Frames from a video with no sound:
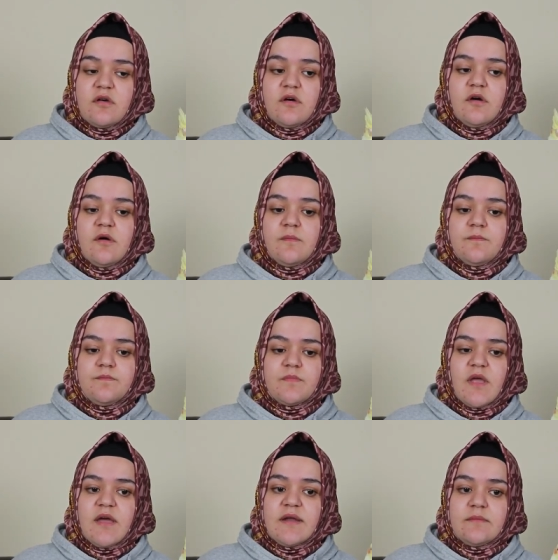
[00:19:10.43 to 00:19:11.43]
Um,
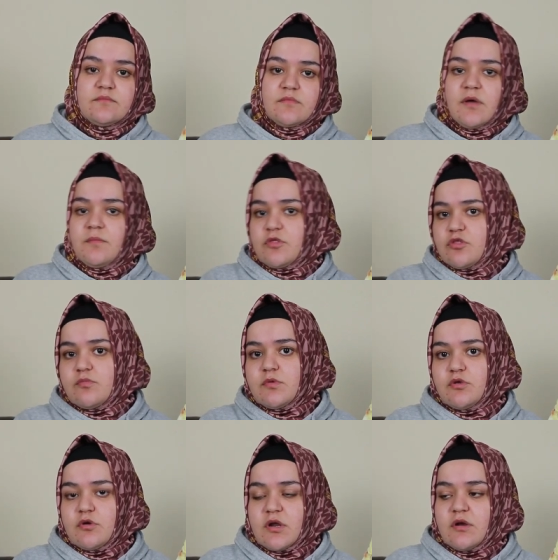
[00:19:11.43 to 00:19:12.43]
and I'm, I'm
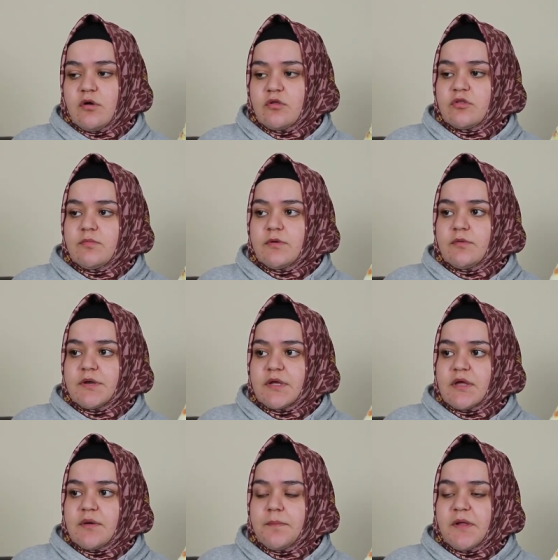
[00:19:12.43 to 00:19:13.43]
assuming you're going to also be
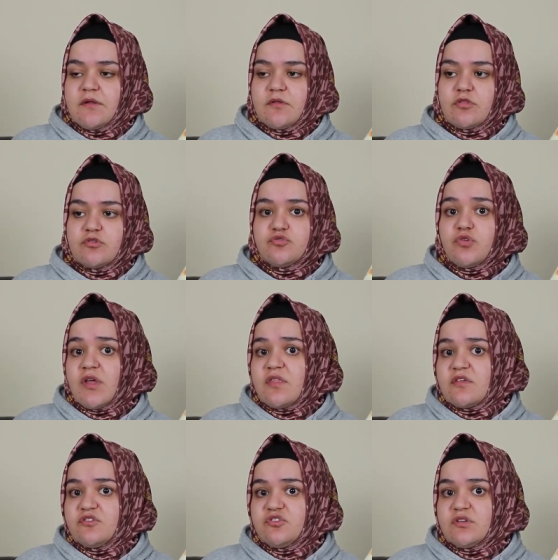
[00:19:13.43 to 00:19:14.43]
running out of pellets. So
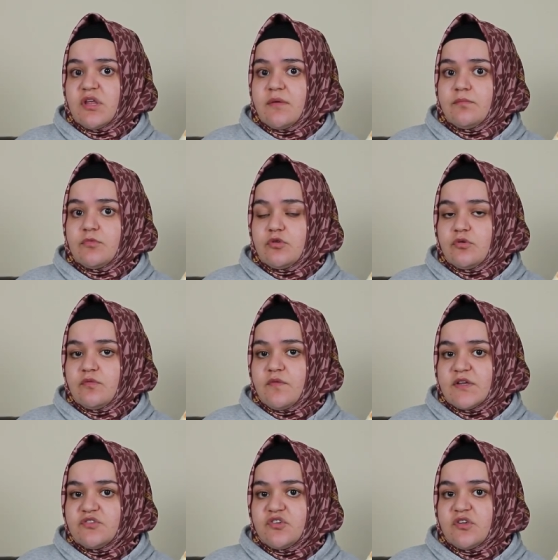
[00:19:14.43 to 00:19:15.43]
transition them to
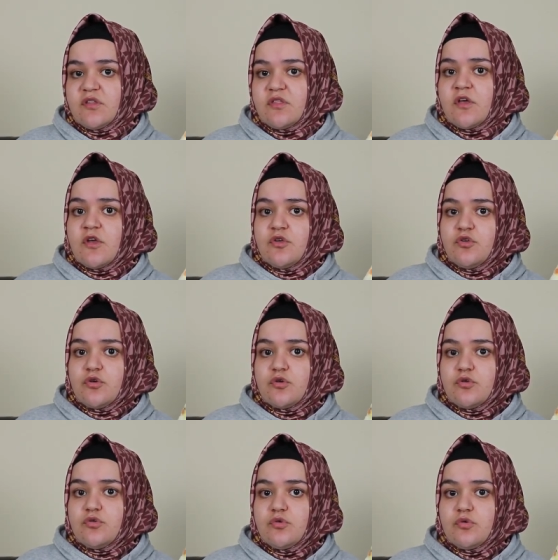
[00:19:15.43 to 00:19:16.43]
veggies. You
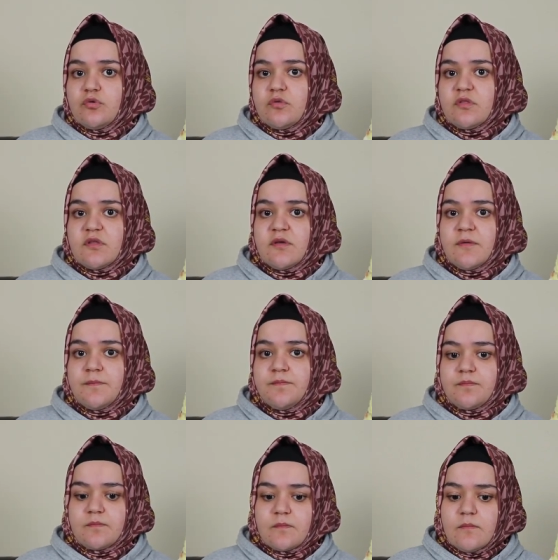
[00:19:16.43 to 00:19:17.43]
could use um,
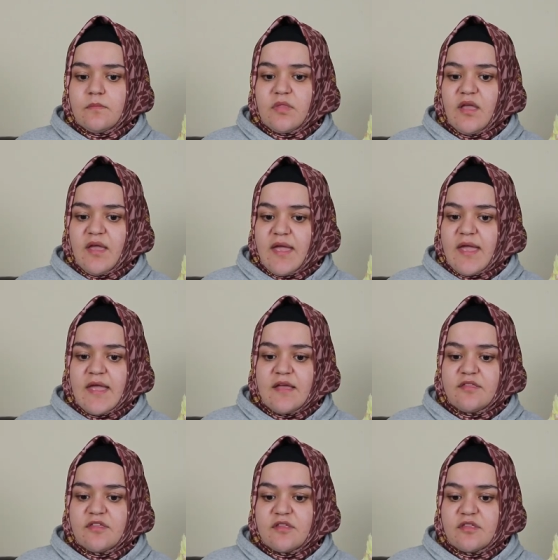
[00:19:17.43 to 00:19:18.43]

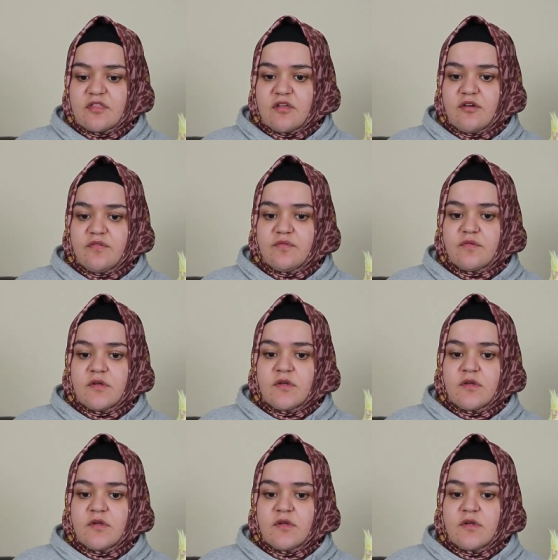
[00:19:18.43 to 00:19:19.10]
eggs and stuff